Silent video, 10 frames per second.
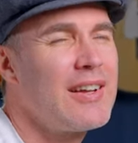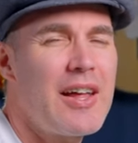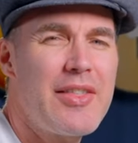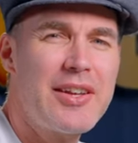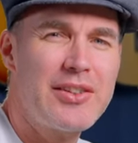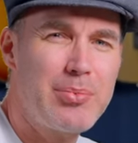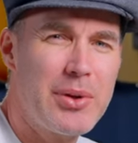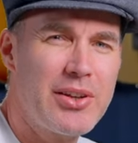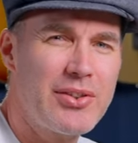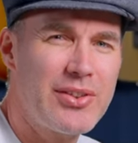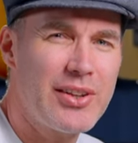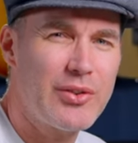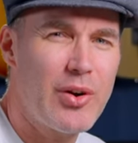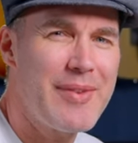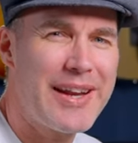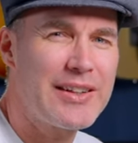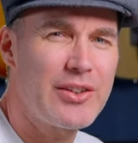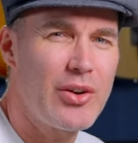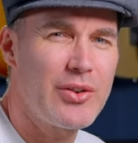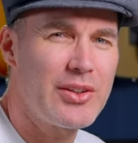I think it's because the chromatic
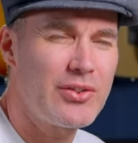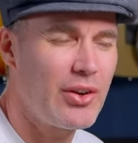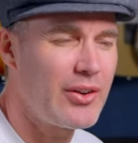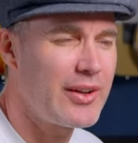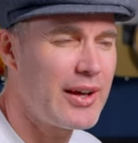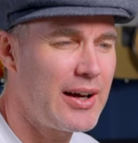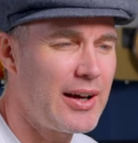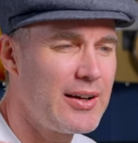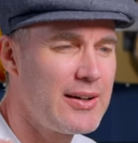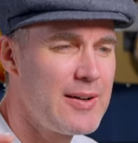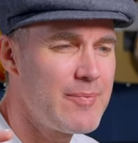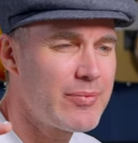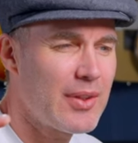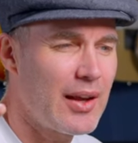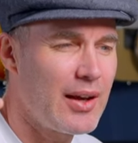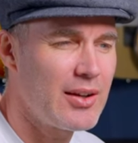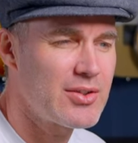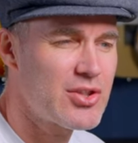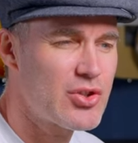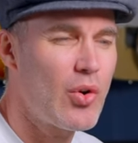note is on a
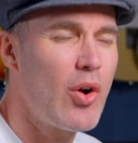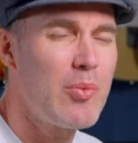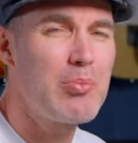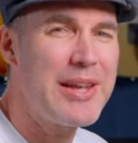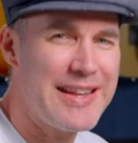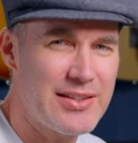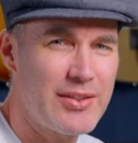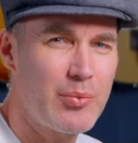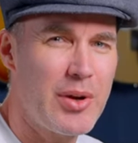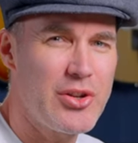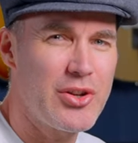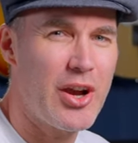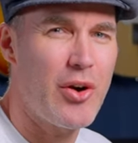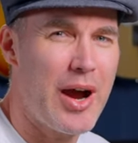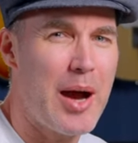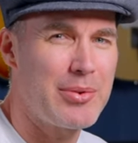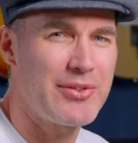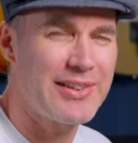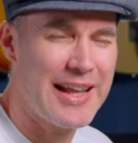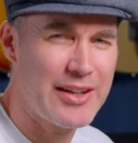strong beat when you go up.
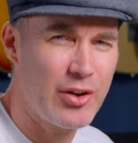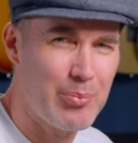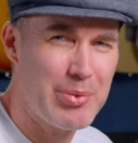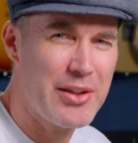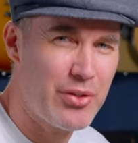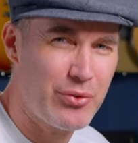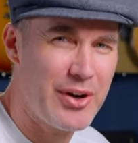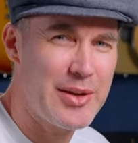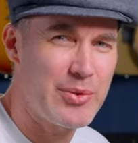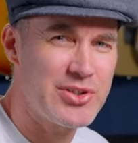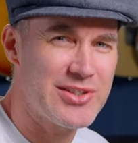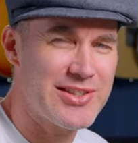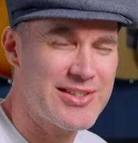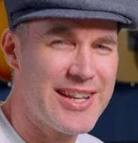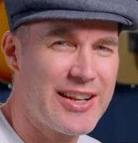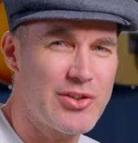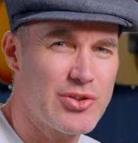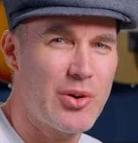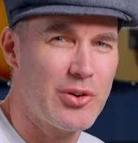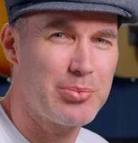It's landing on beat 3, which is the second
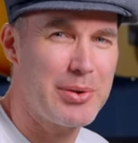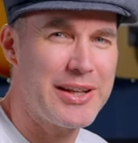strongest beat